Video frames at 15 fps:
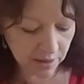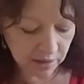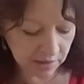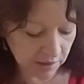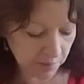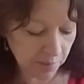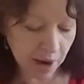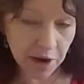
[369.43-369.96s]
It's
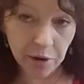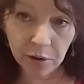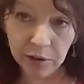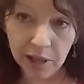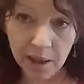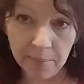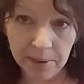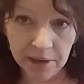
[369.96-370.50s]
a Meyer
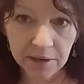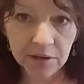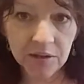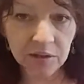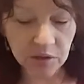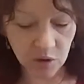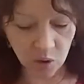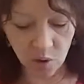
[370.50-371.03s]
lemon,
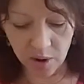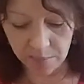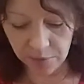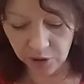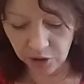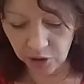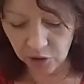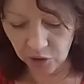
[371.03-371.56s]
so I'm
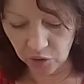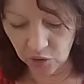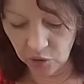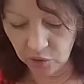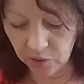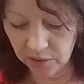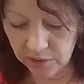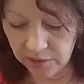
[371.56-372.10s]
going to
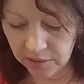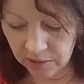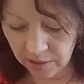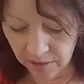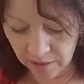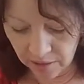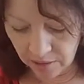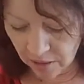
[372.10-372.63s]
use
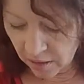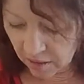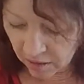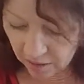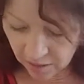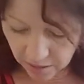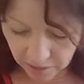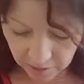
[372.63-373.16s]

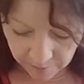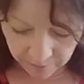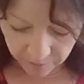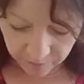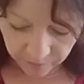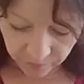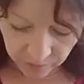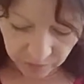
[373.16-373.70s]
a
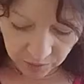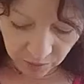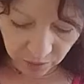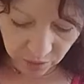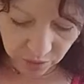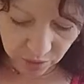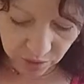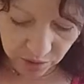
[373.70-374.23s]

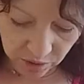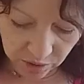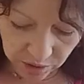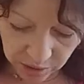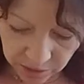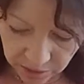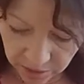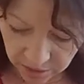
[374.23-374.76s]

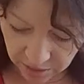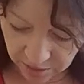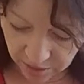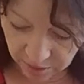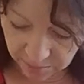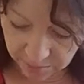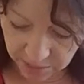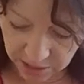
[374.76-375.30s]
good
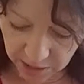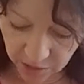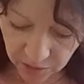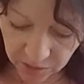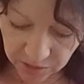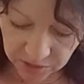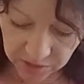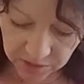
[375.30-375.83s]

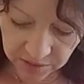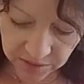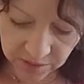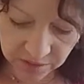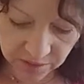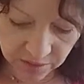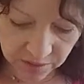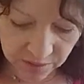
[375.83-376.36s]
amount
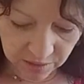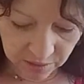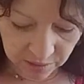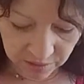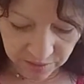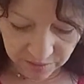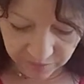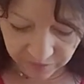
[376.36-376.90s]

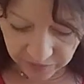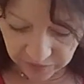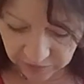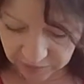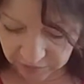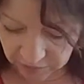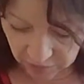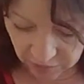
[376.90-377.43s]
of
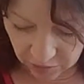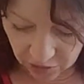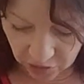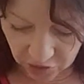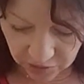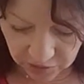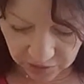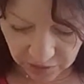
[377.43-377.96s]
this delicious